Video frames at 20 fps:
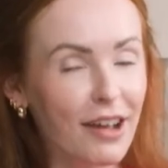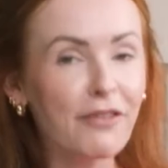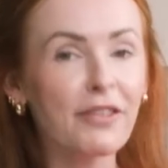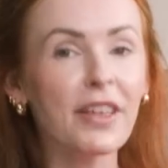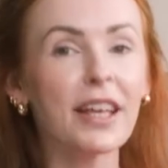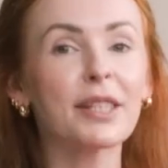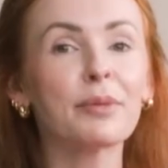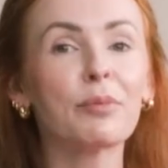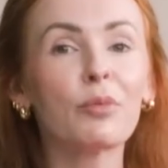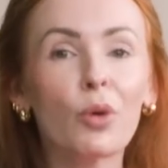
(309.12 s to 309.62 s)
if
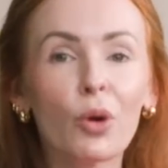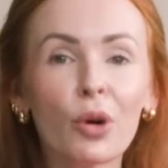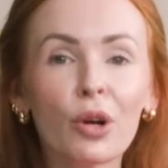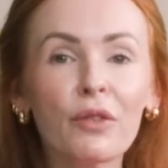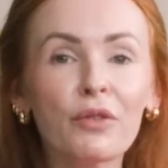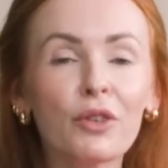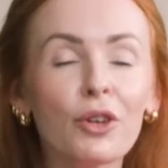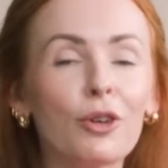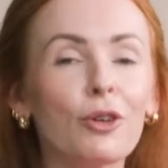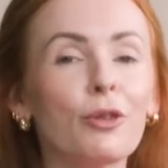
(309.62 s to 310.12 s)
there's more
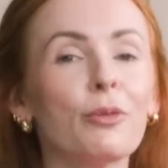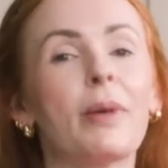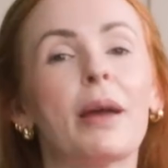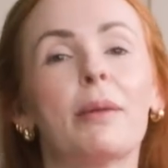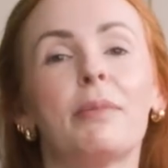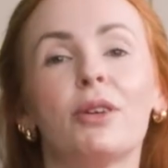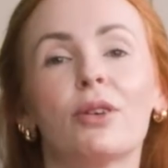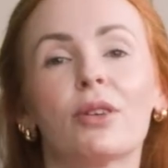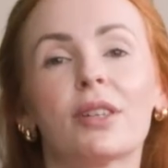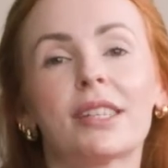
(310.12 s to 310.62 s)
of you,
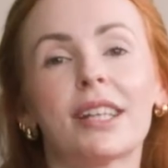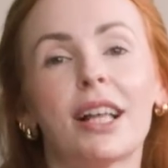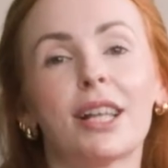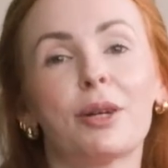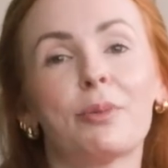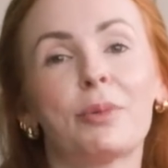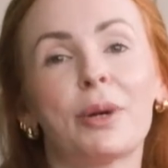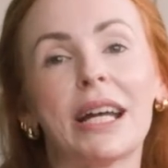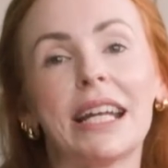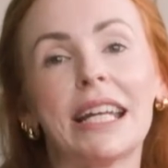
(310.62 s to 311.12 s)
maybe you're
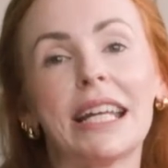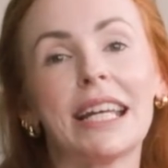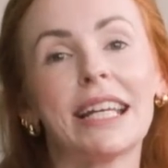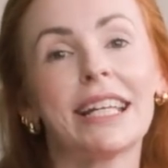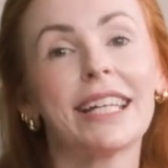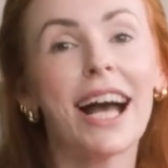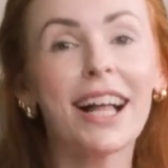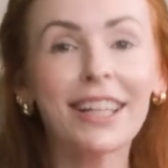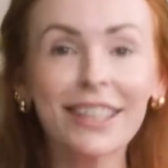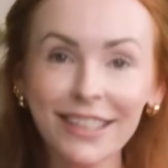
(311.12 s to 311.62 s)
celebrating
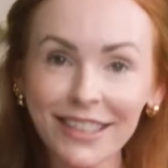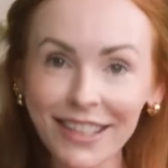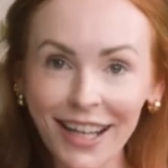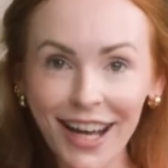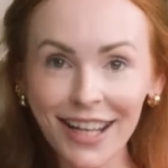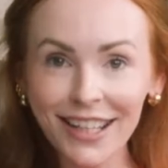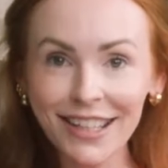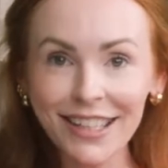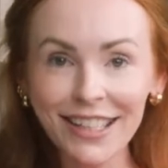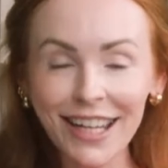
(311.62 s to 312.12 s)

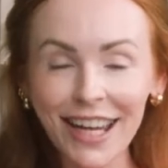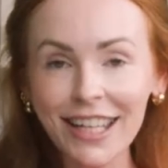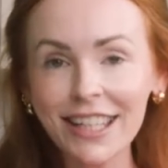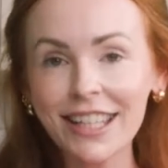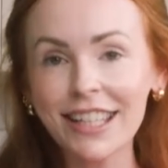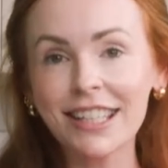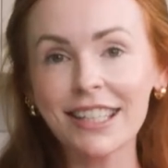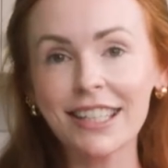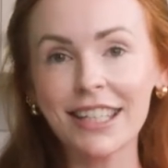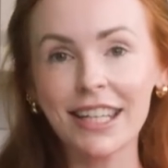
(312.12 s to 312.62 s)
Galentine's Day
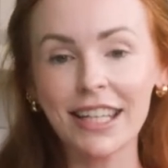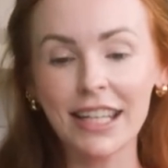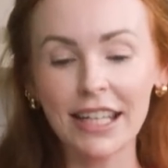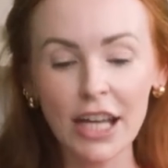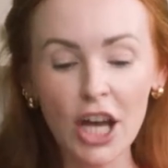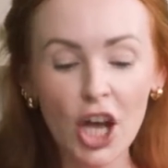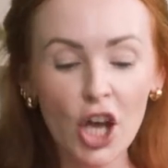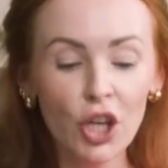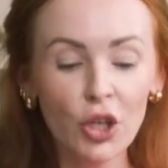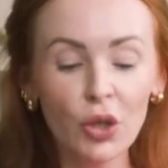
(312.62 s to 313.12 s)
this year,
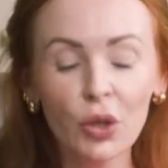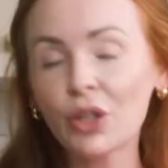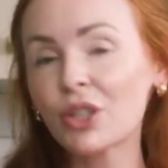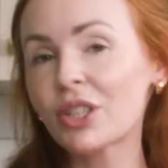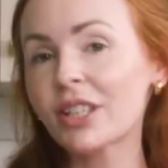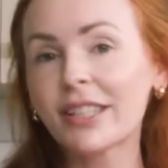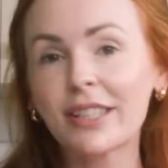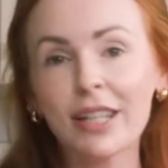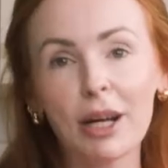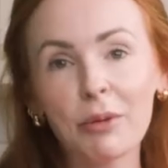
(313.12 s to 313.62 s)
you can
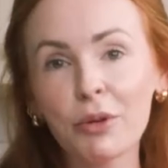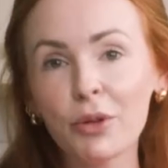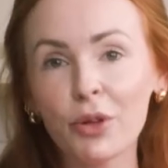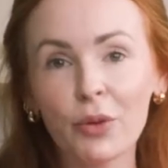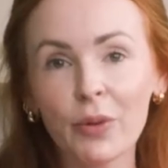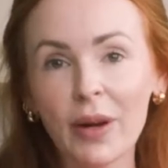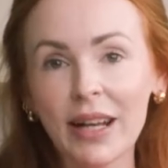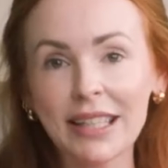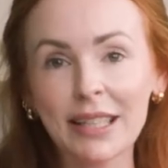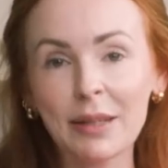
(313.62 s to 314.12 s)
just double the
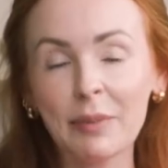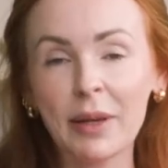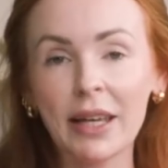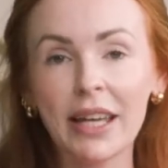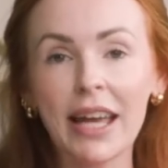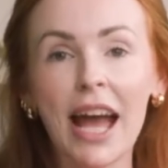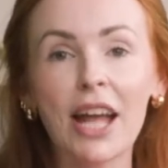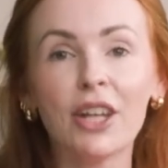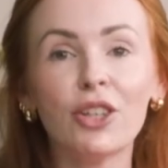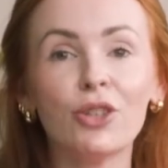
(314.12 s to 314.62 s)

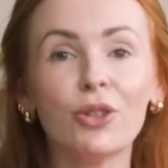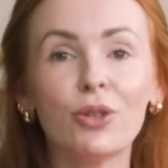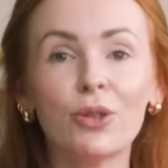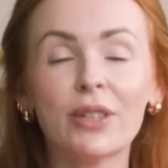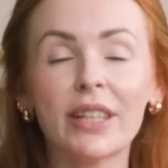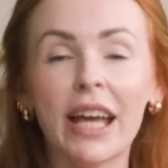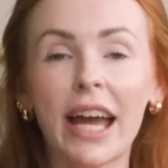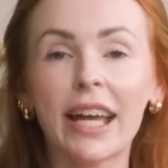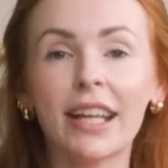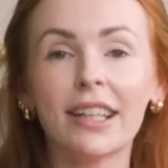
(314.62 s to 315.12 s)
recipe and
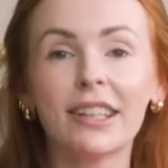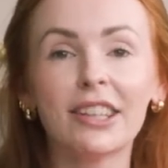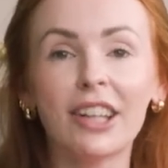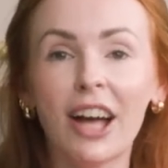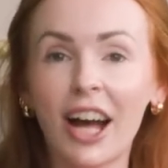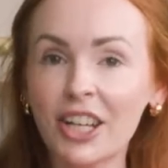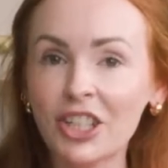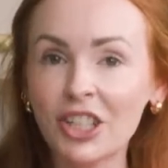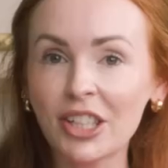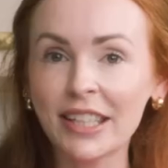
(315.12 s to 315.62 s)
use a
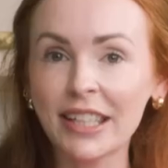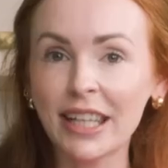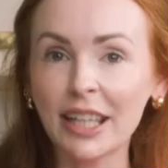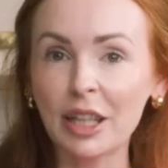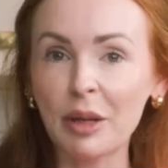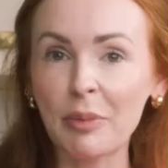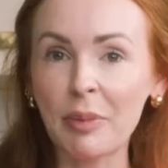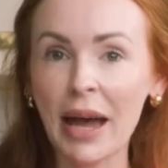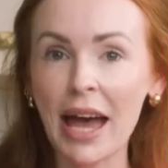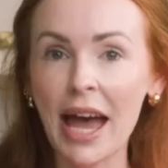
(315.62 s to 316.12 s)
larger
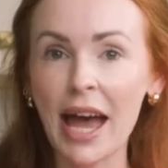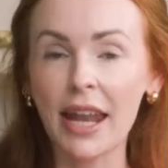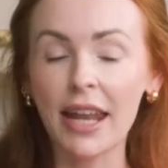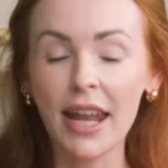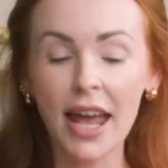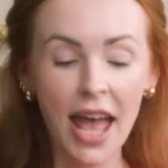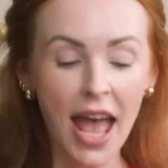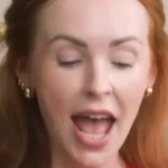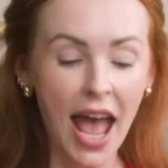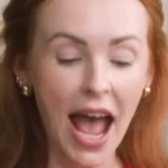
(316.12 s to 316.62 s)
skillet
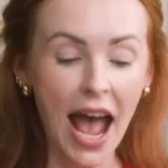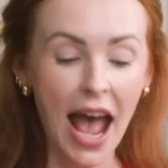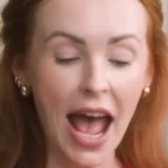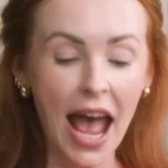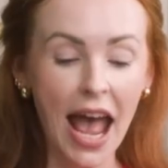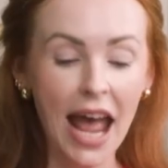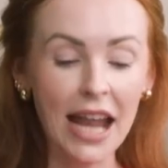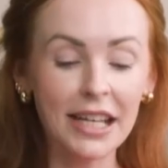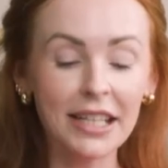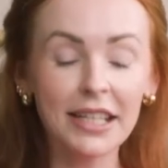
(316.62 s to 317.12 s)
pan,
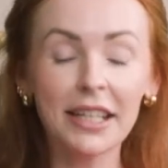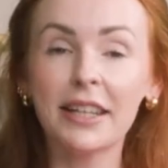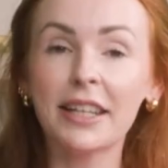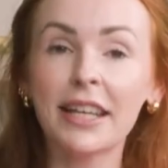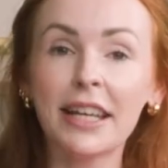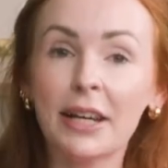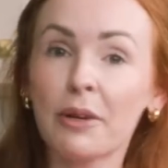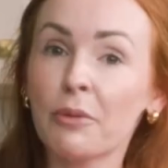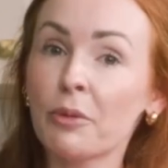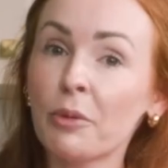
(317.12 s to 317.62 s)
and
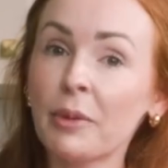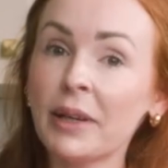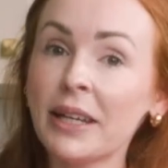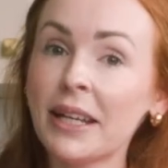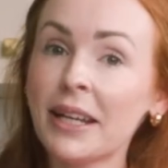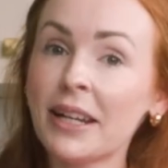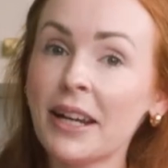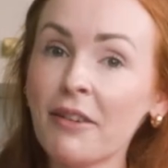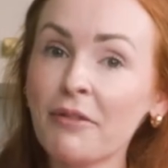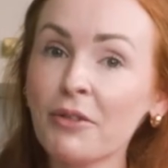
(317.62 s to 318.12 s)
there will be
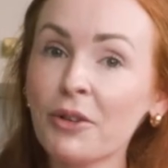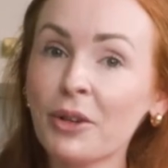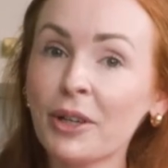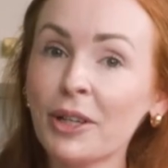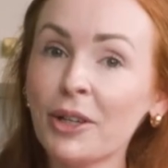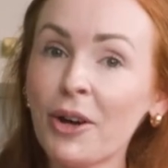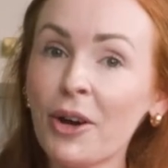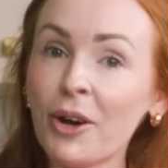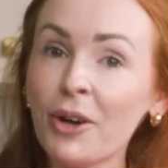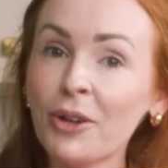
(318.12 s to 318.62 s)
enough
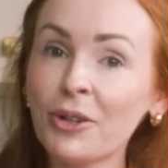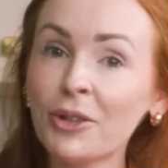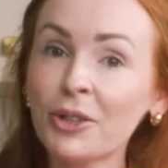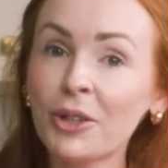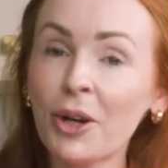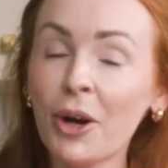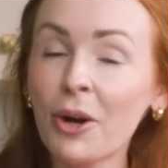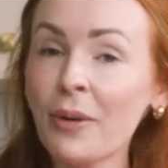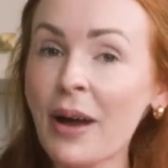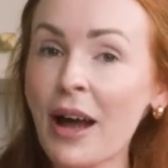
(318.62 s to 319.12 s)
cookie dough to
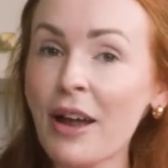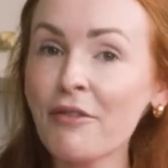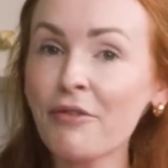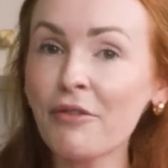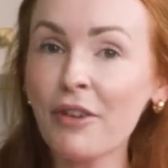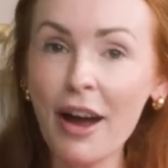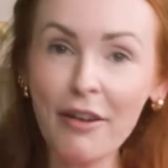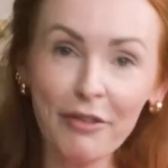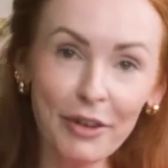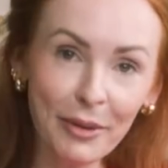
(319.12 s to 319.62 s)
go around
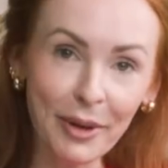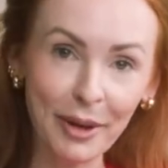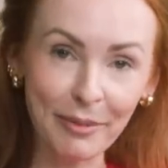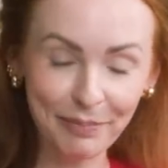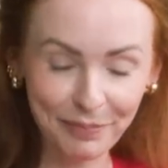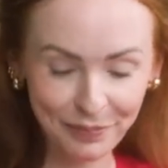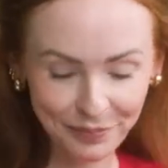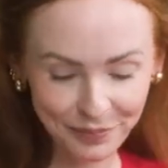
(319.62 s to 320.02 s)
for everyone.